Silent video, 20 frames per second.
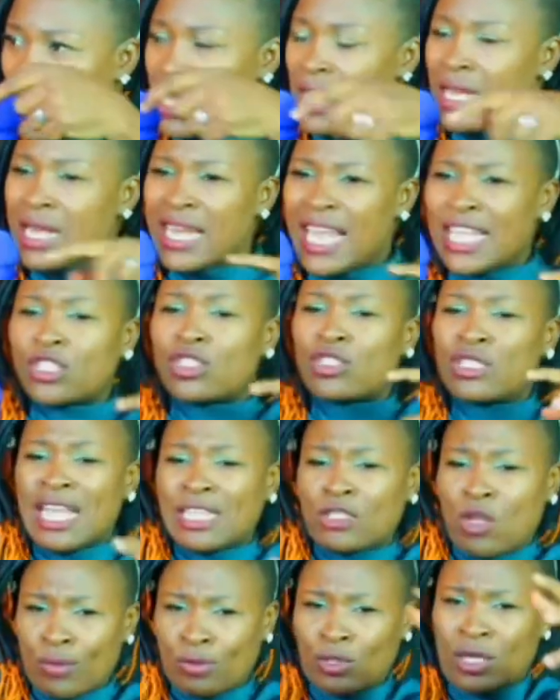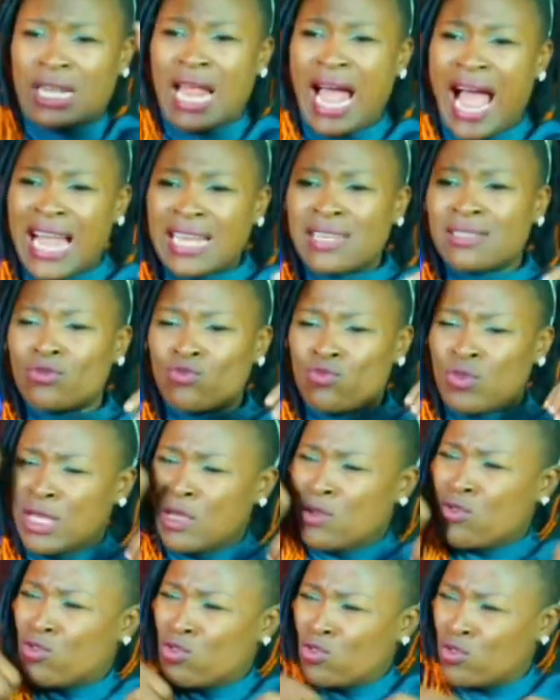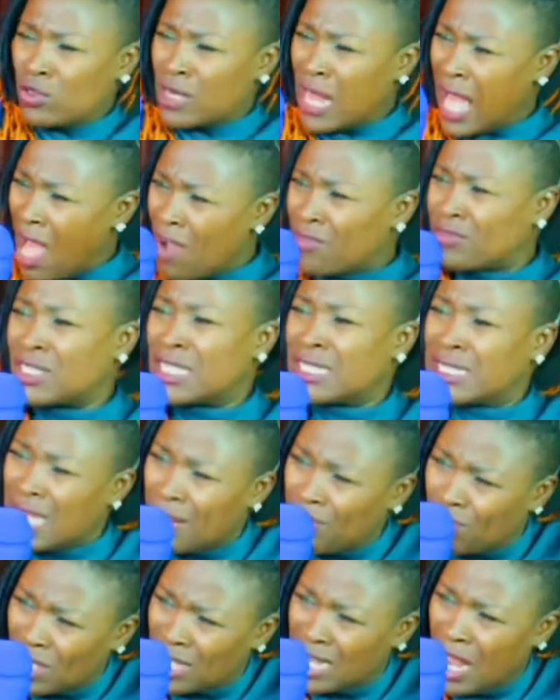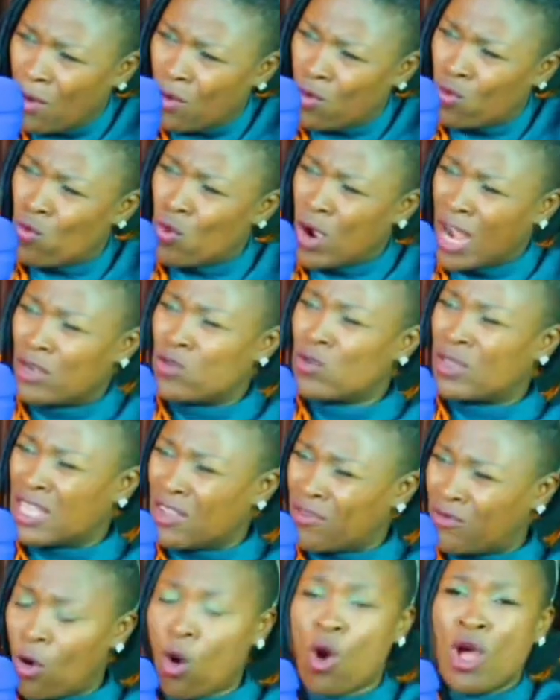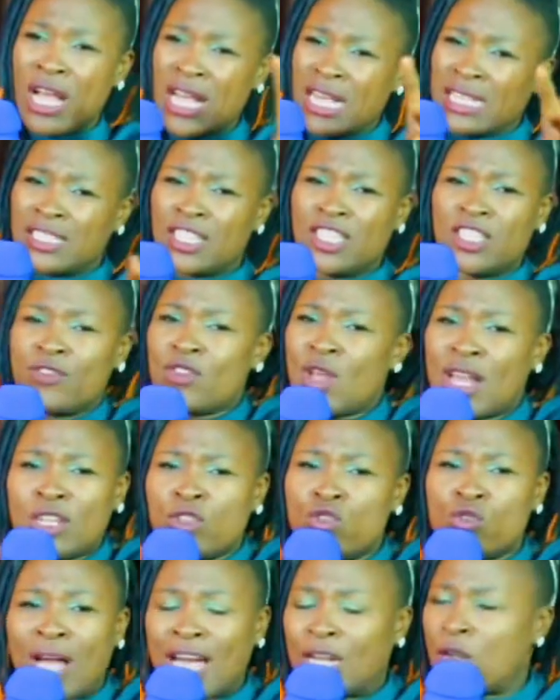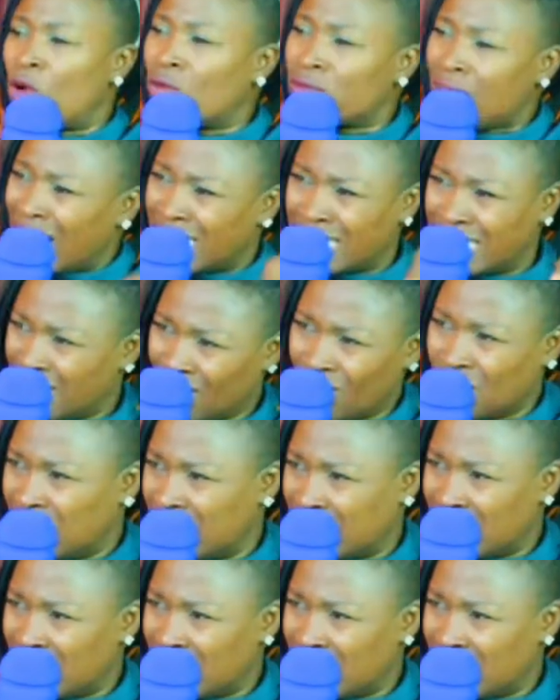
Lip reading: Let's come together and we will have the same thing that we are looking for. Individually, you cannot achieve it.